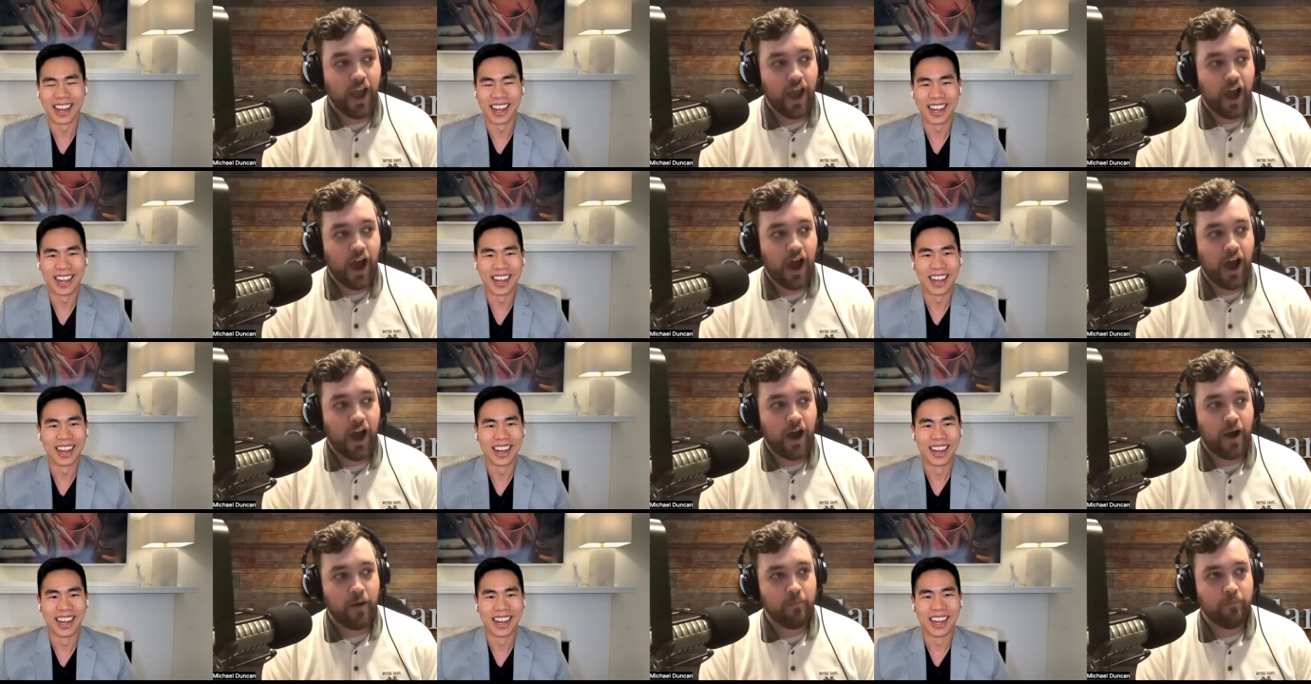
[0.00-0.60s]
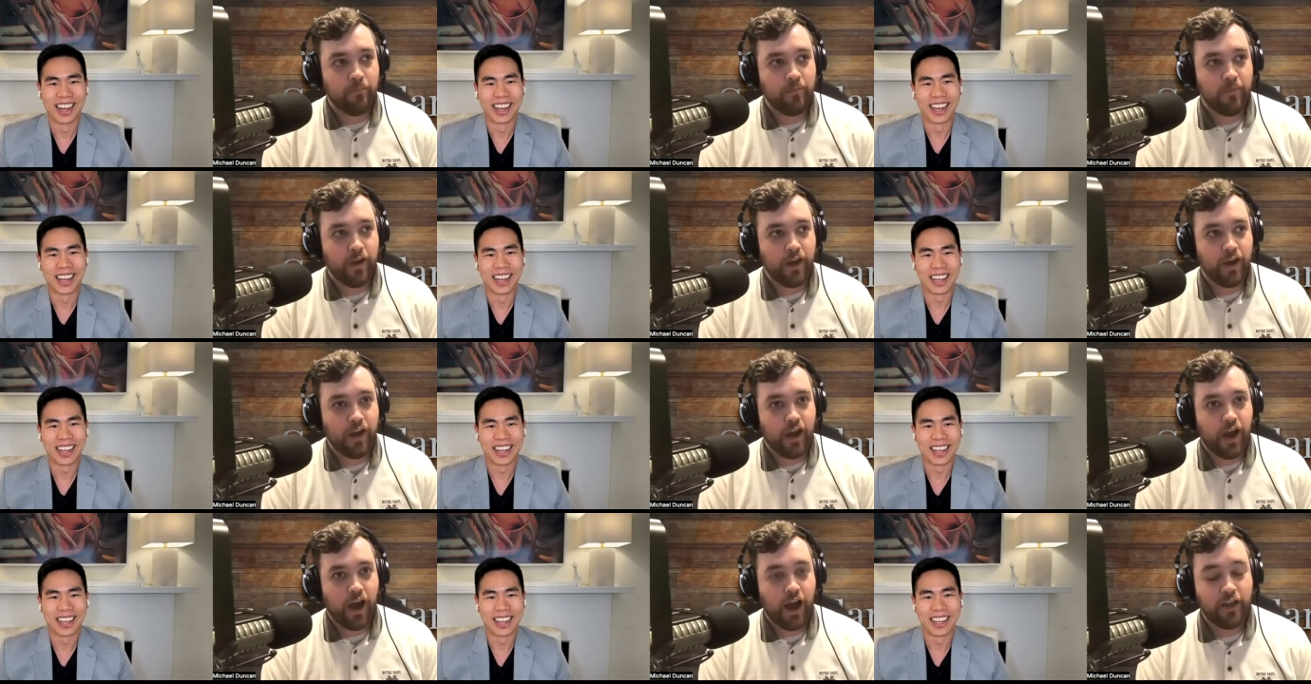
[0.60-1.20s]
Speaker 1: Um,
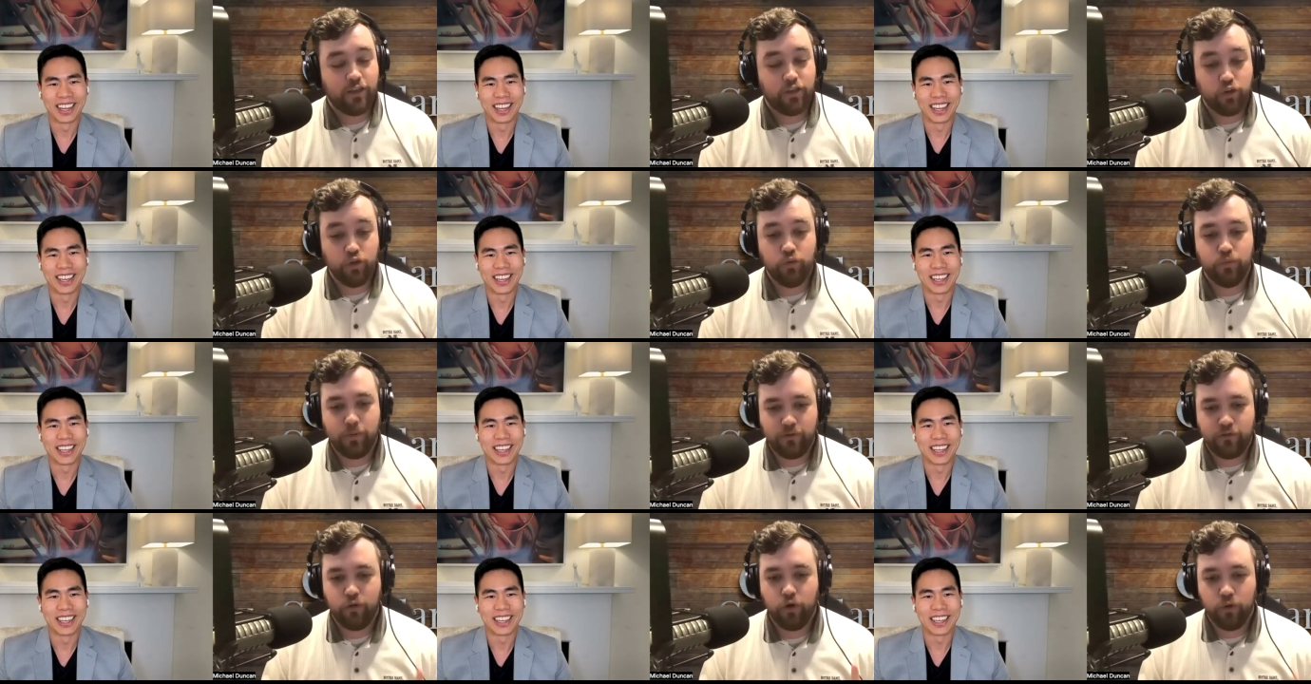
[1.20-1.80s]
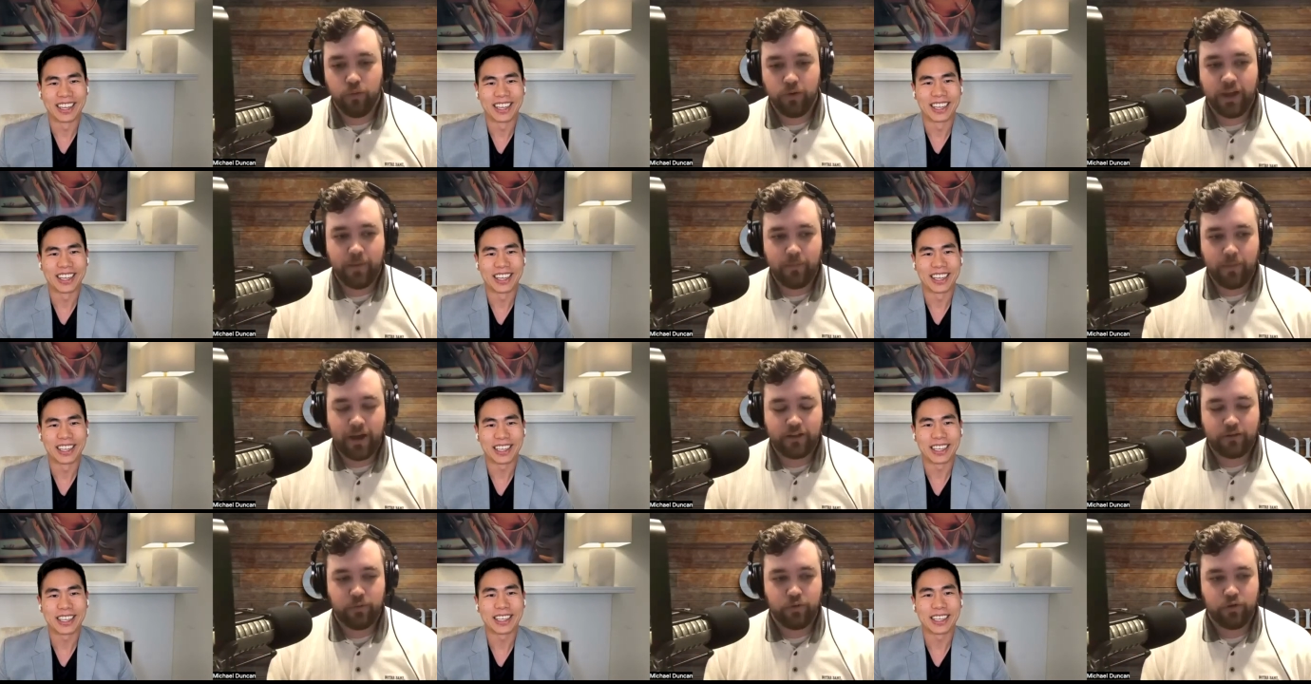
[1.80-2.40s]
I do. Before we get back to